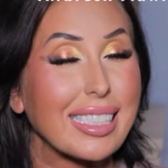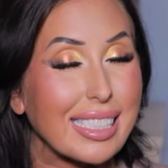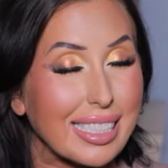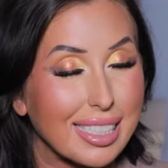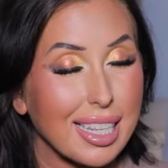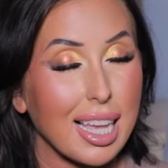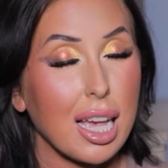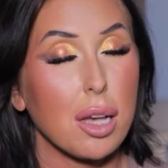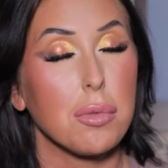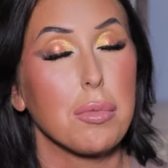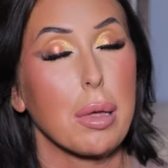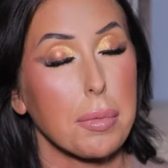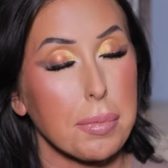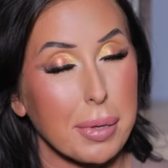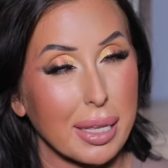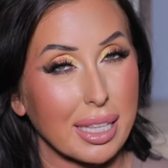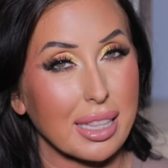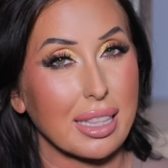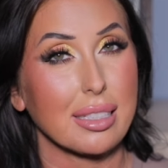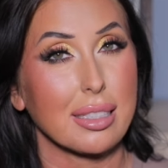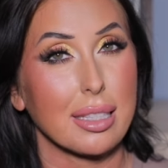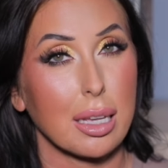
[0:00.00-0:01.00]
dollars, I may
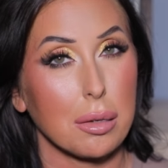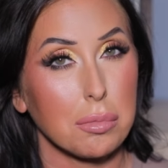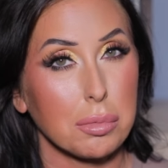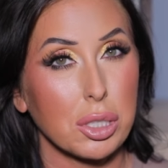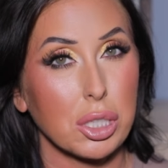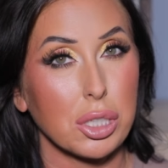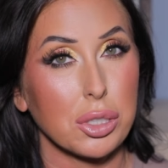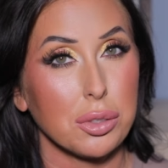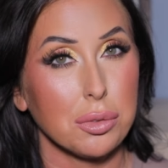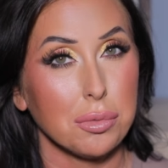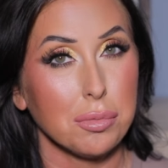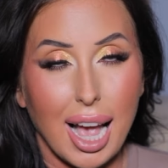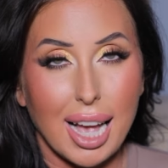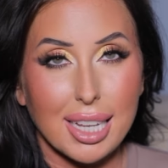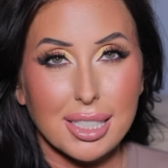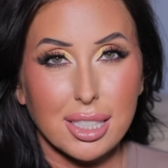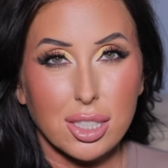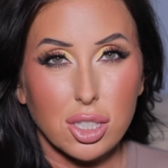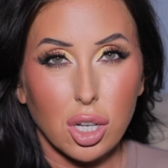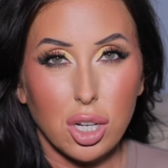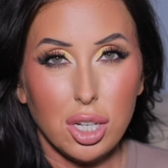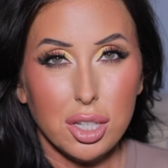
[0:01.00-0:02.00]
pick this up too. I
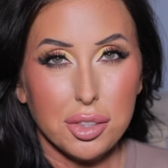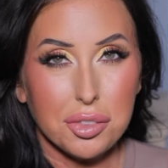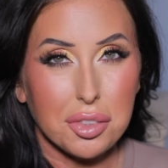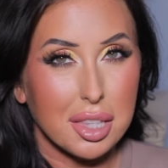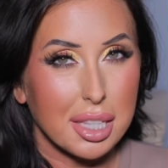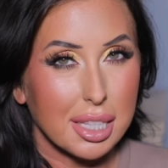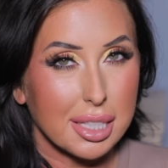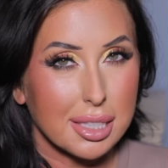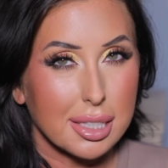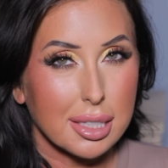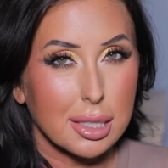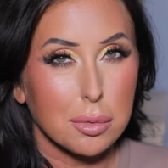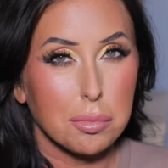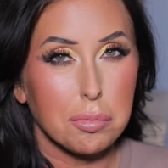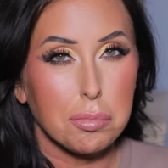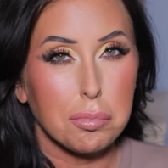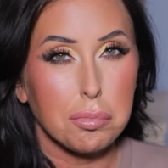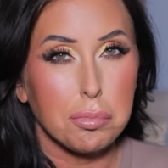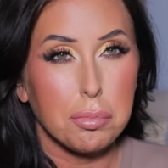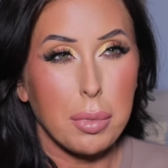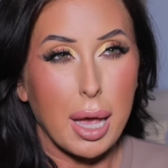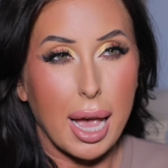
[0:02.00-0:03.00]
saw this
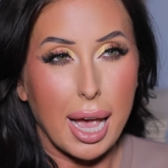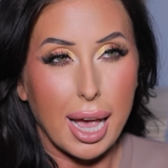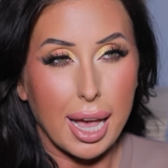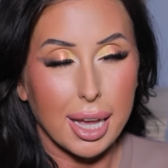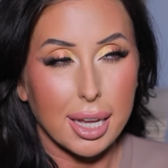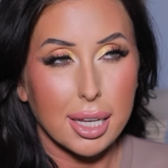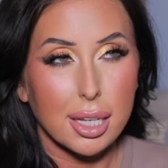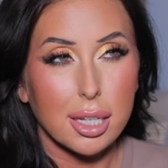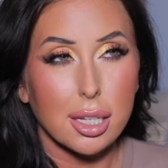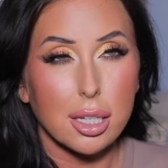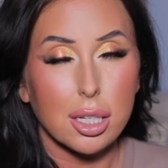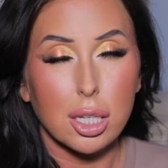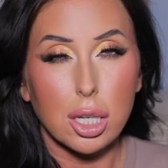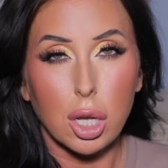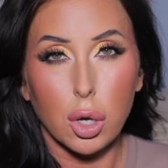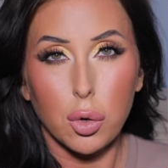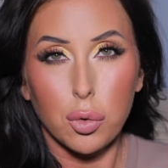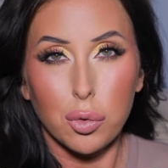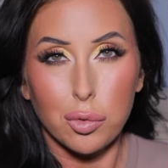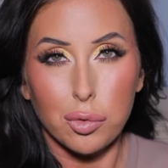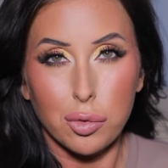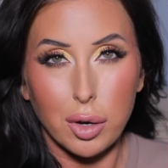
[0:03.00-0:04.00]
bag
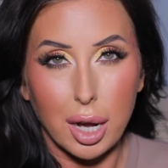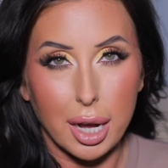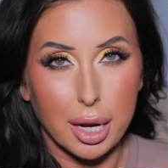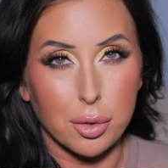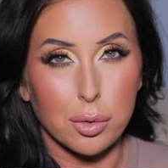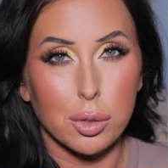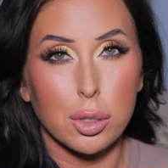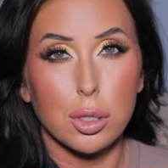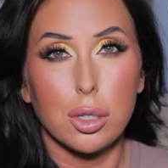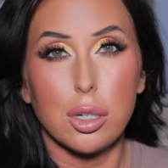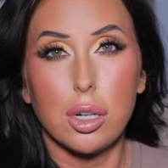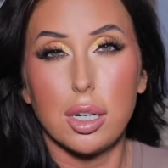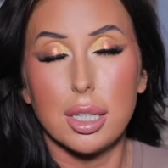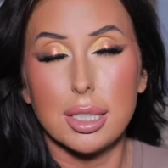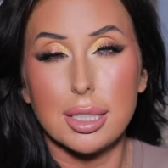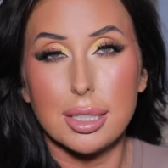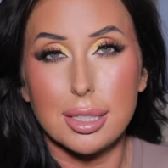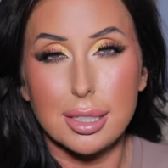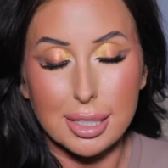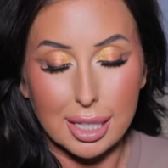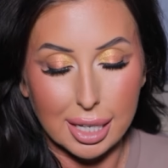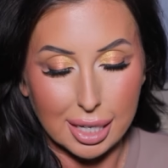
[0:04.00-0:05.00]
go viral
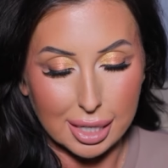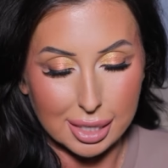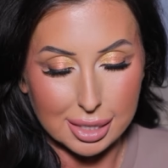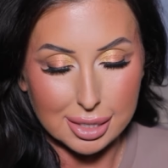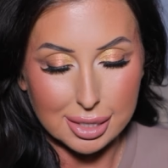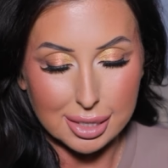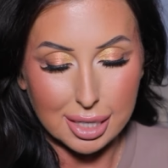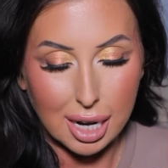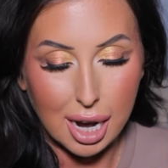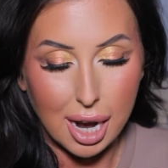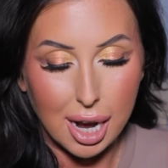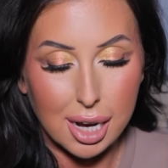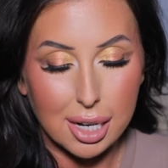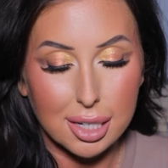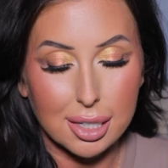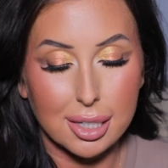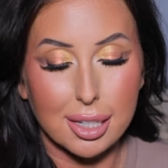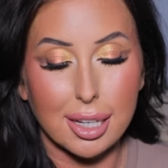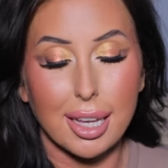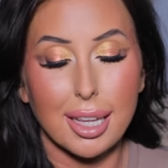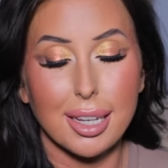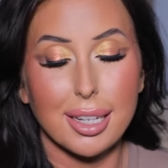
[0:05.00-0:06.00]
on
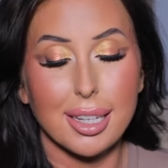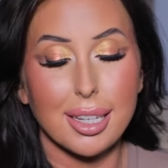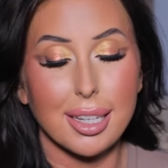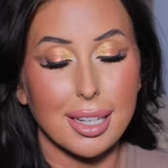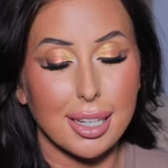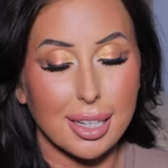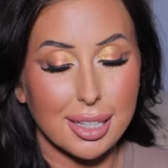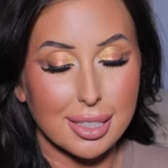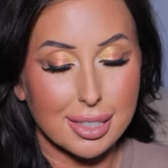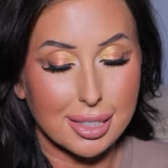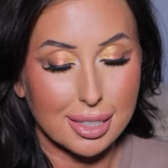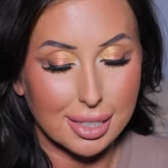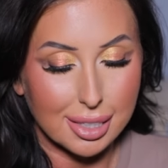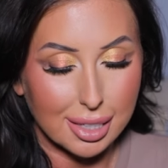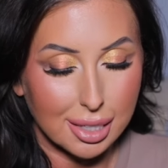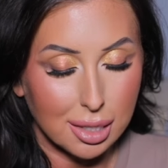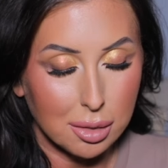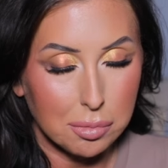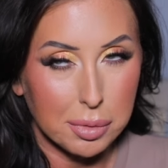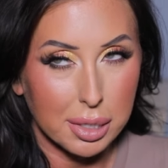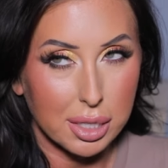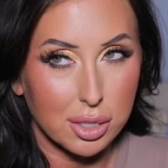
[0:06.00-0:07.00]
TikTok, and it is
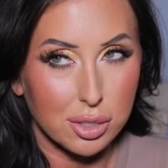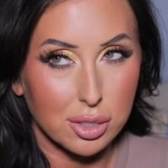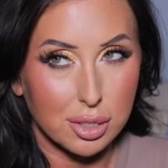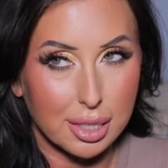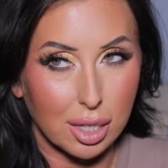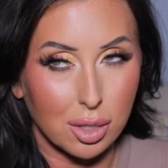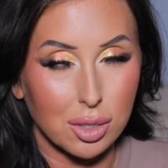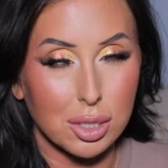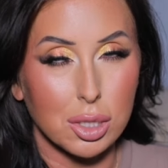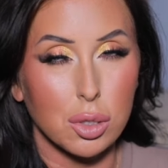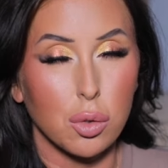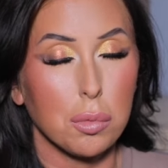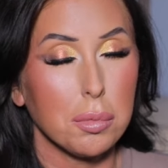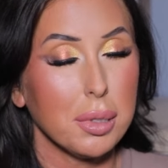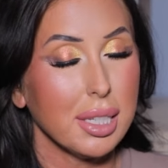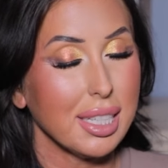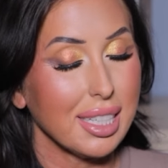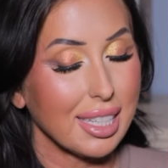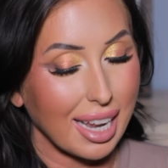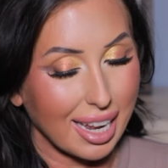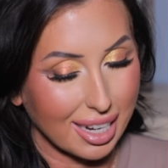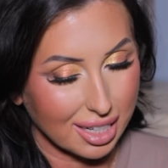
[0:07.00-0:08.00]
gonna be on sale. It's normally
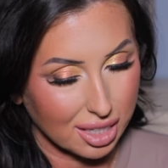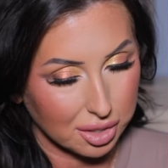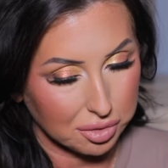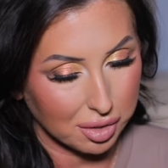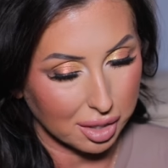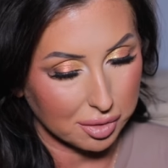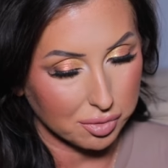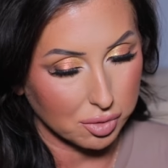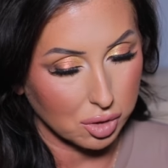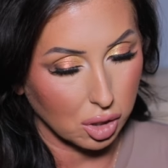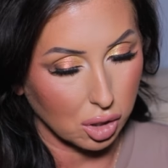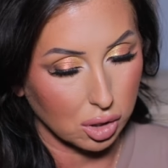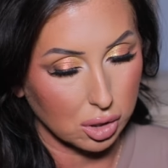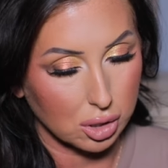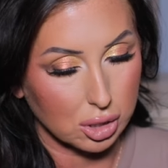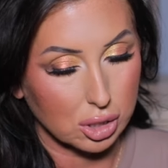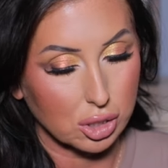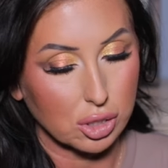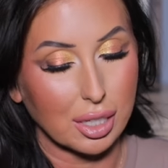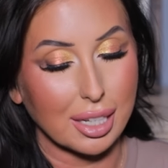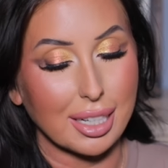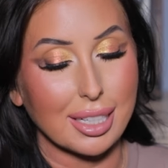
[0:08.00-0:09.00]
ninety-five
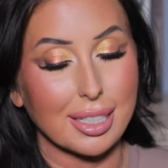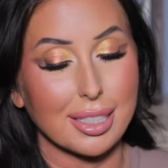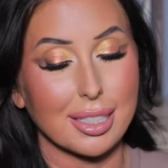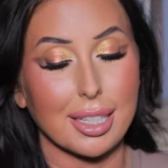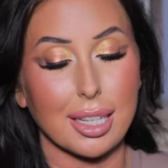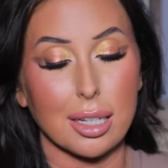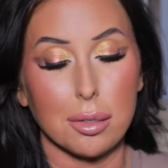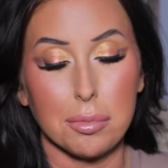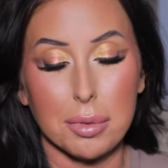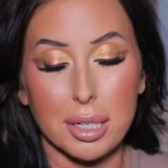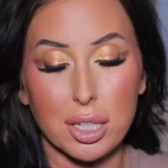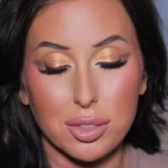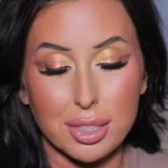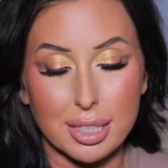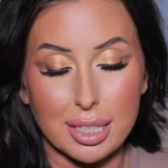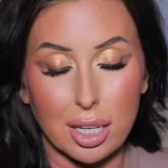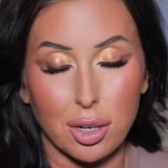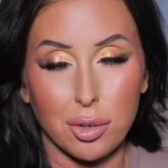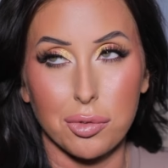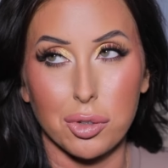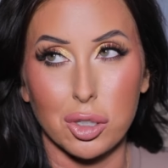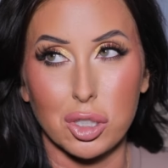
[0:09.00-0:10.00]
dollars, and it's gonna be on
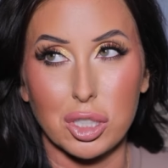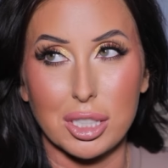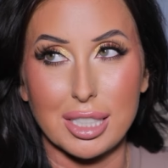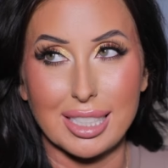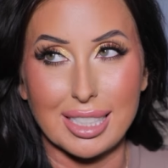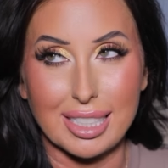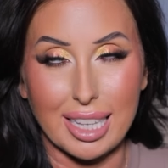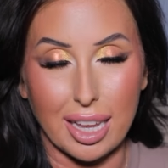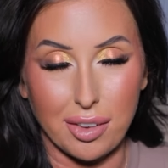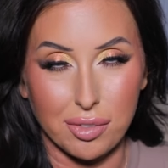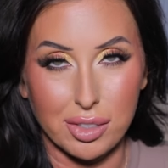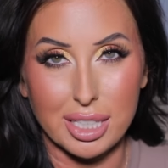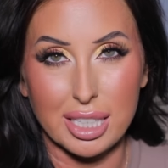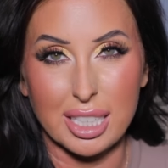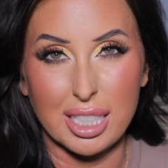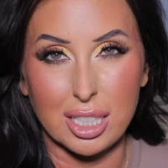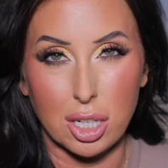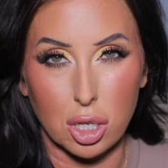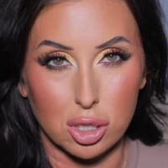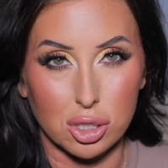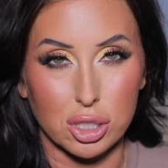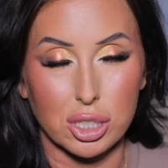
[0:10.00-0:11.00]
sale for seventy
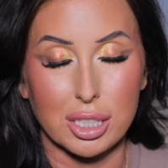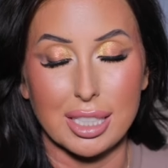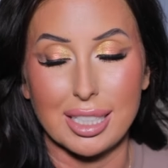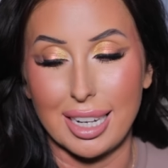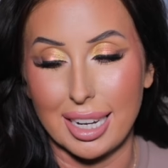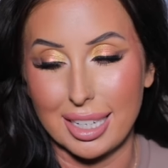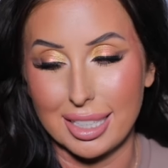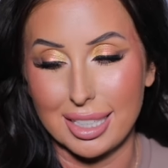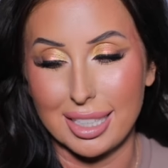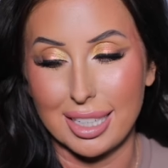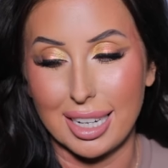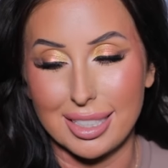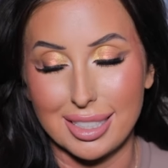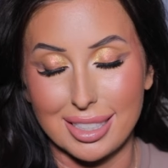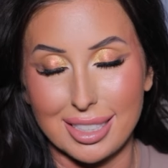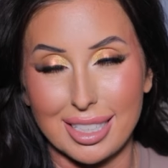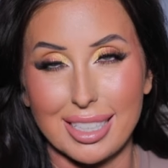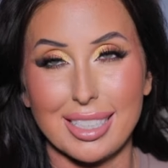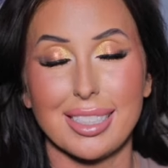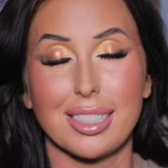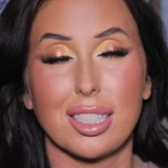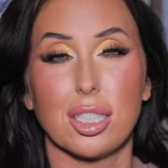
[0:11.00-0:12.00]
dollars and ninety-nine
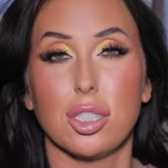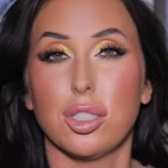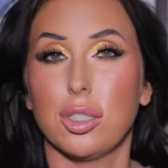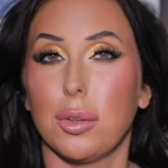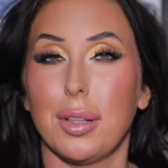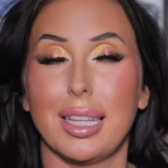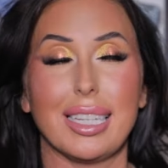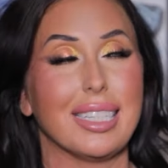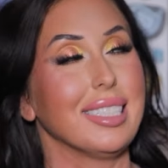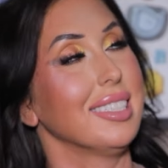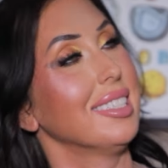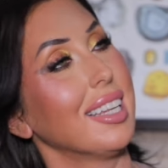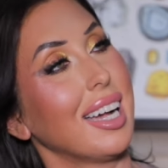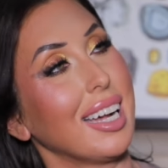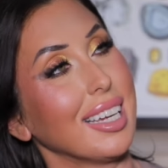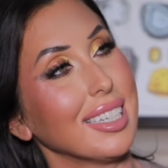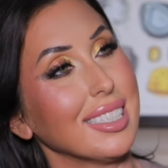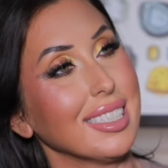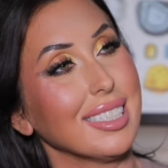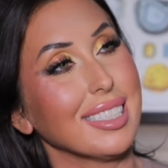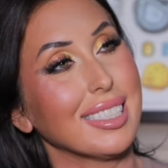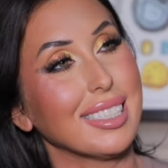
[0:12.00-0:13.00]
cents. So like
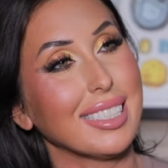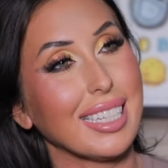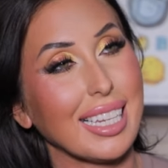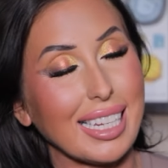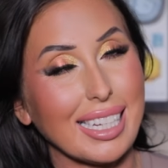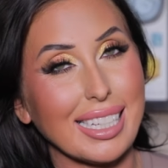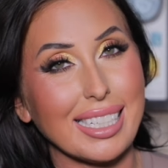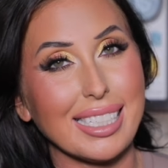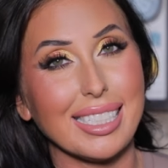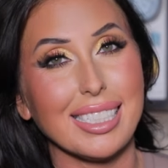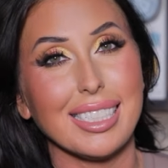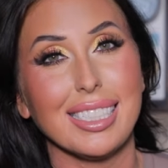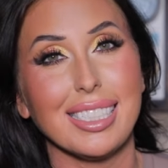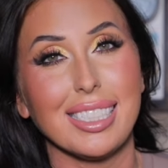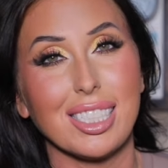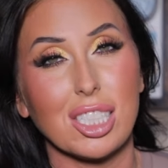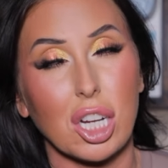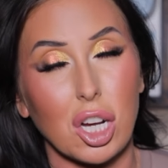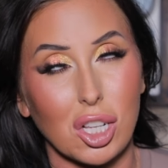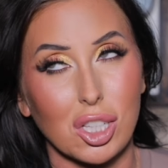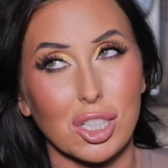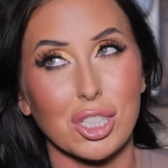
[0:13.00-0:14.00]
nineteen
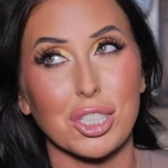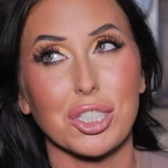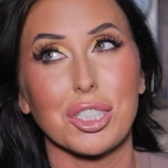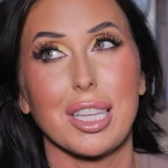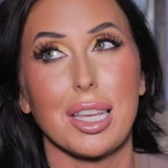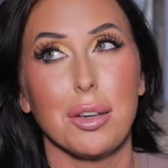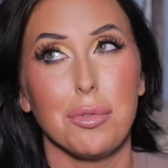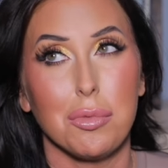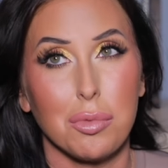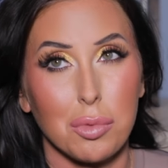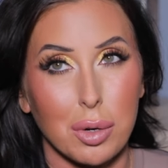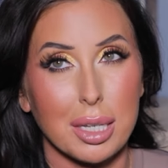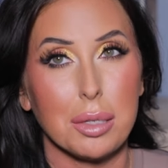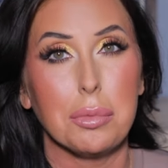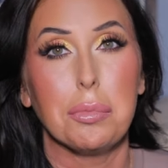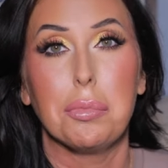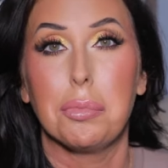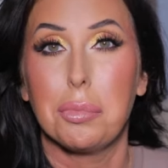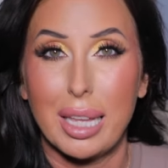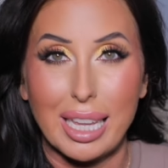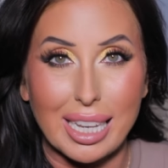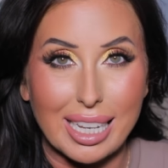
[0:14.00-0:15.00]
dollars and one
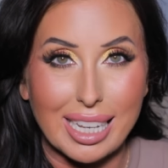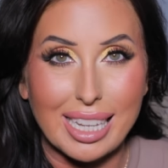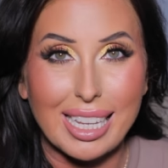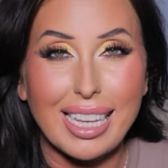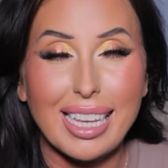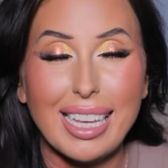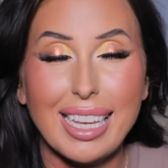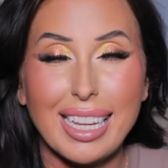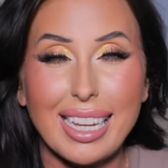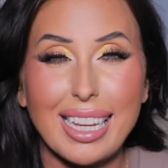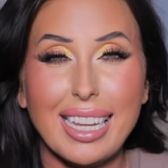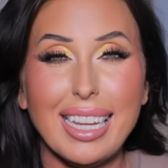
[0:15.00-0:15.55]
penny